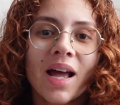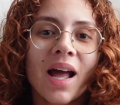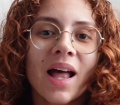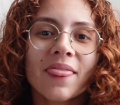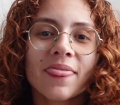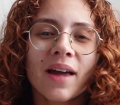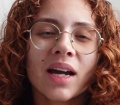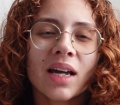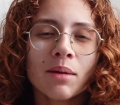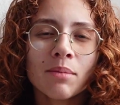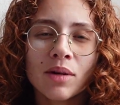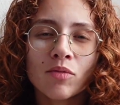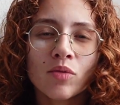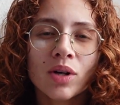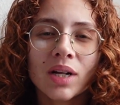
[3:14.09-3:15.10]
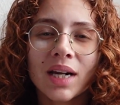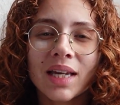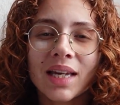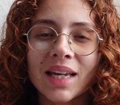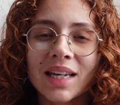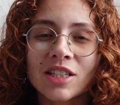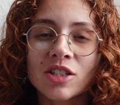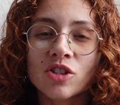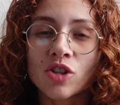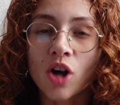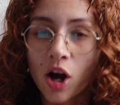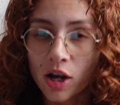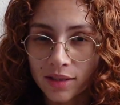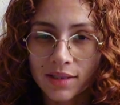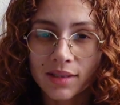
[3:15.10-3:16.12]
And that can be really
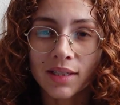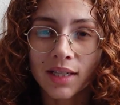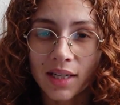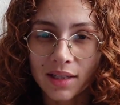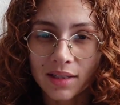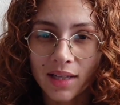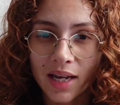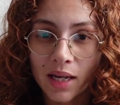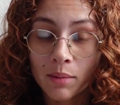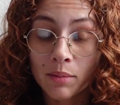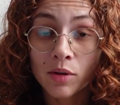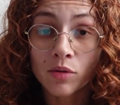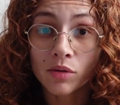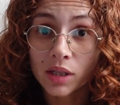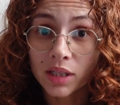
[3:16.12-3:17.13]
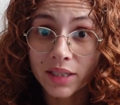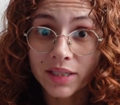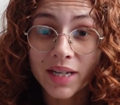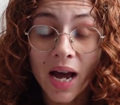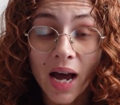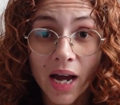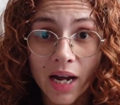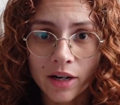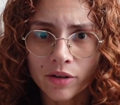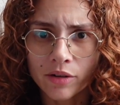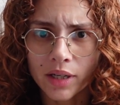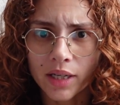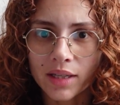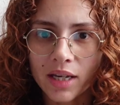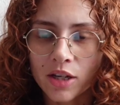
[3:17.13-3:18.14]
exhausting. That can be really
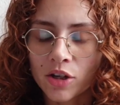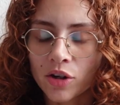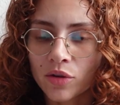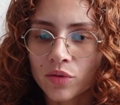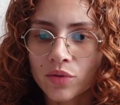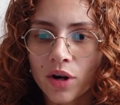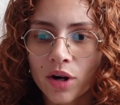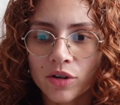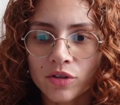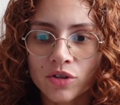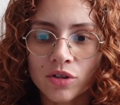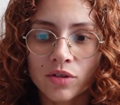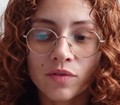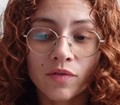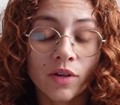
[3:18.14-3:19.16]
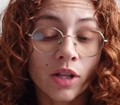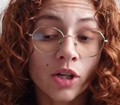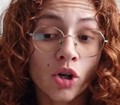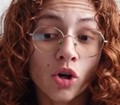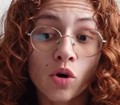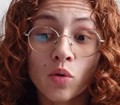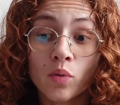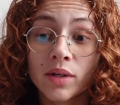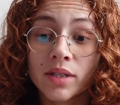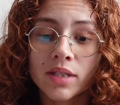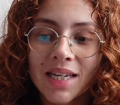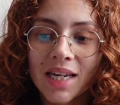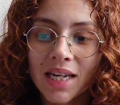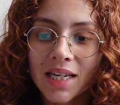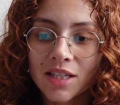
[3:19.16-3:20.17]
tiring, that you are just feel like you're always
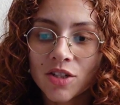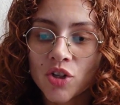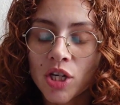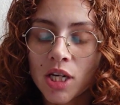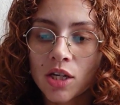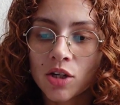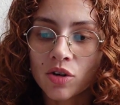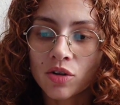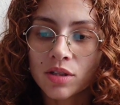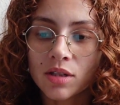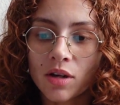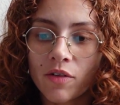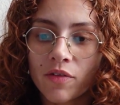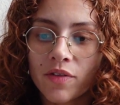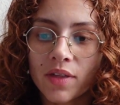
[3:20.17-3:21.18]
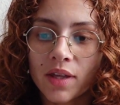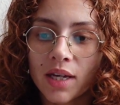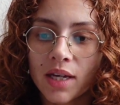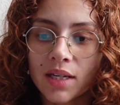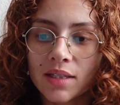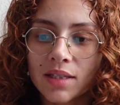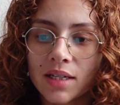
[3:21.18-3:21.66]
teaching yourself things.